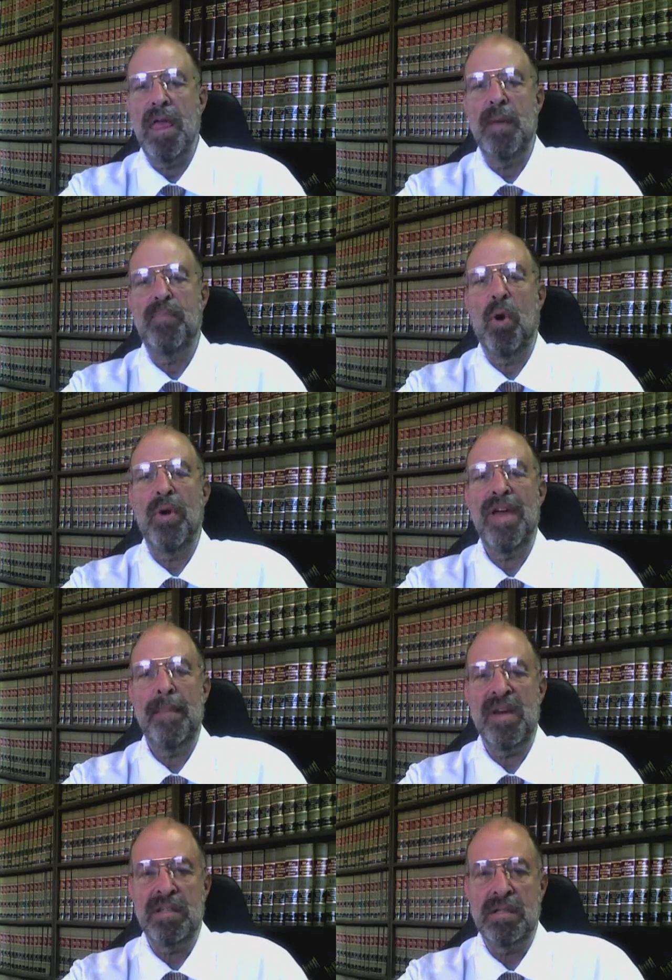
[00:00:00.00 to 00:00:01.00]
it
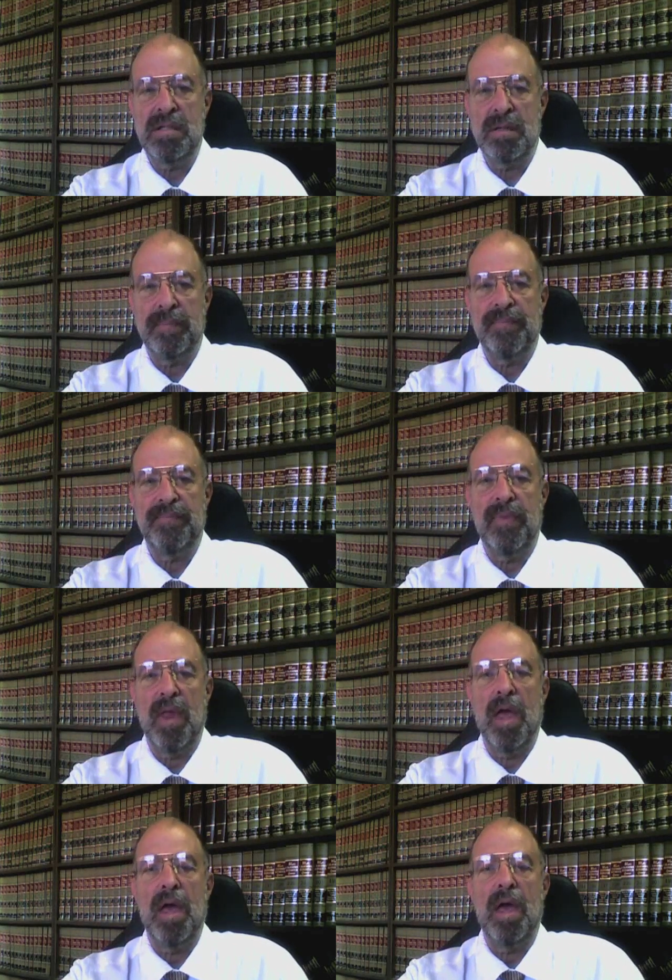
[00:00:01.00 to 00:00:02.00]
prohibits
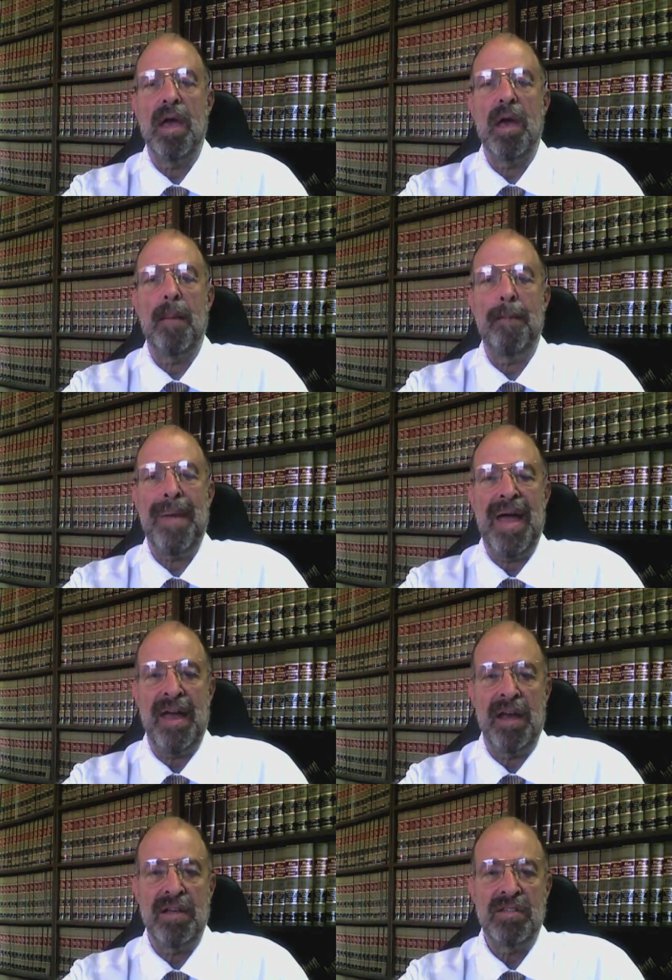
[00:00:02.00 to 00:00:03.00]

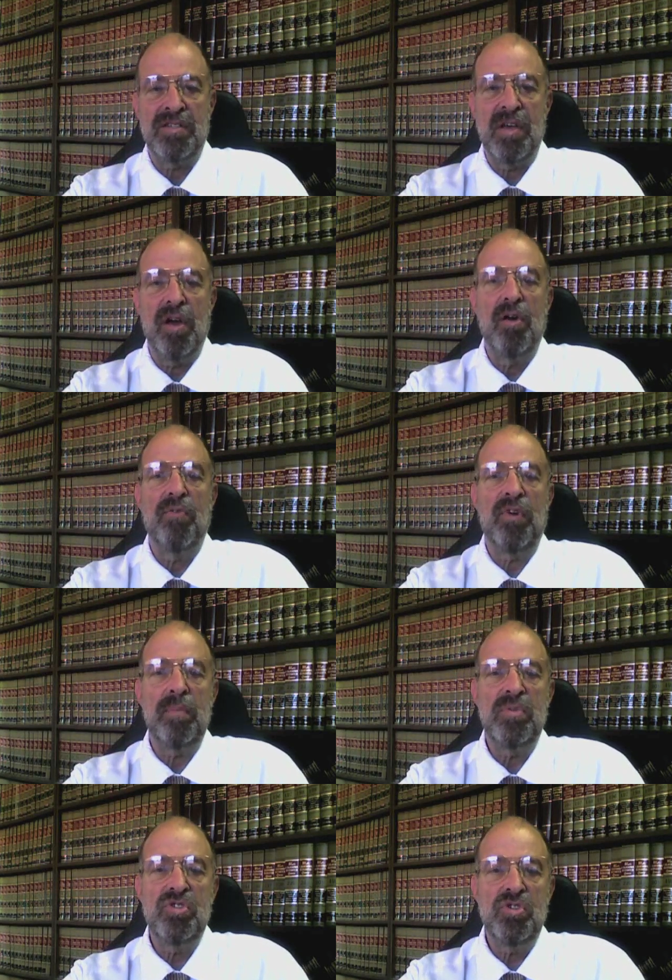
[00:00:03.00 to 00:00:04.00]
banks
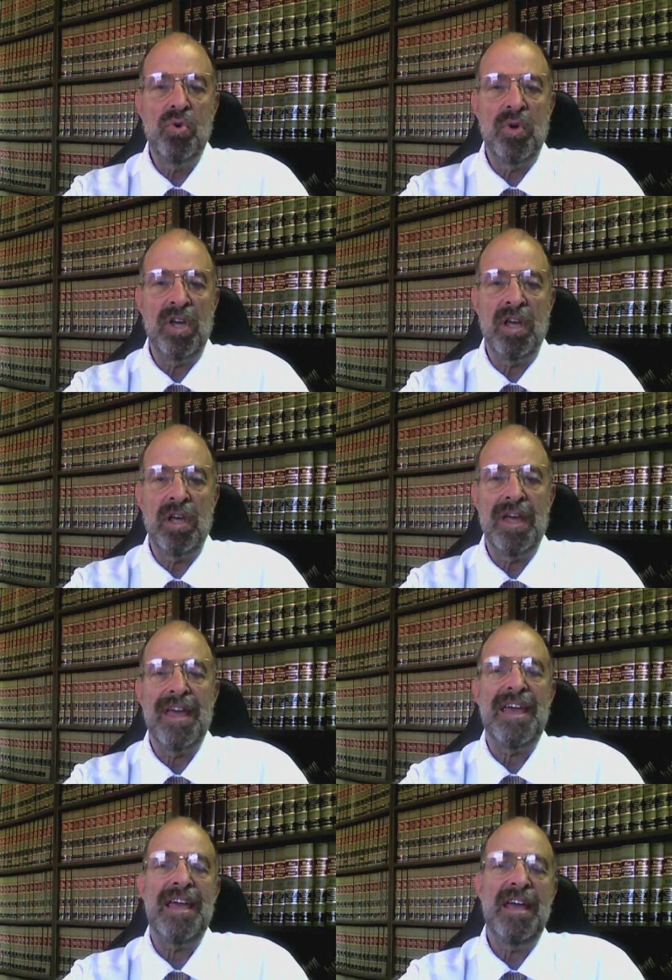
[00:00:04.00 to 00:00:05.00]
from suing
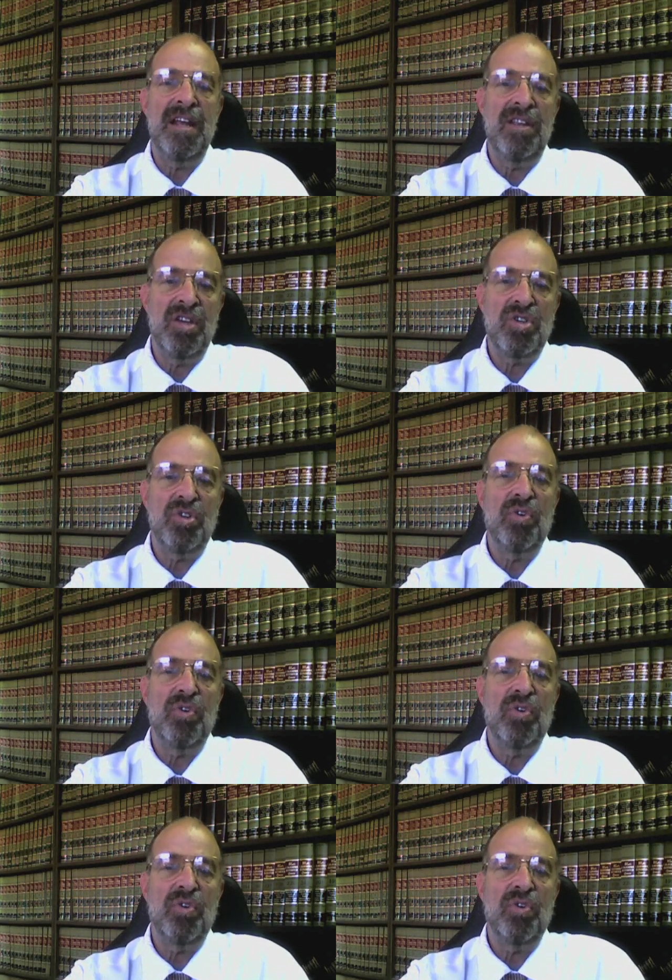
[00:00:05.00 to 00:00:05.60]
in addition